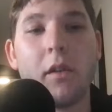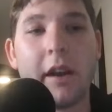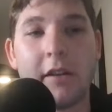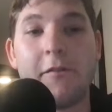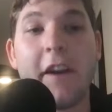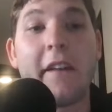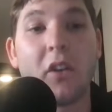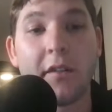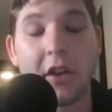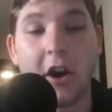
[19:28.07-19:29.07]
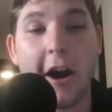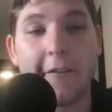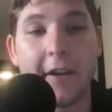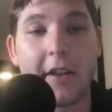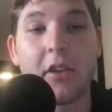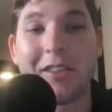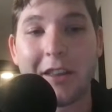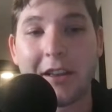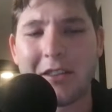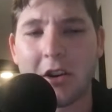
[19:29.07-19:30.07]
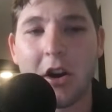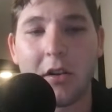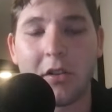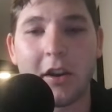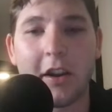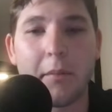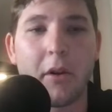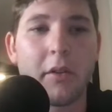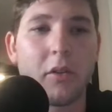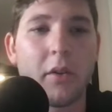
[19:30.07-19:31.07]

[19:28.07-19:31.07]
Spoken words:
in favor of the offense in the college side of the ball.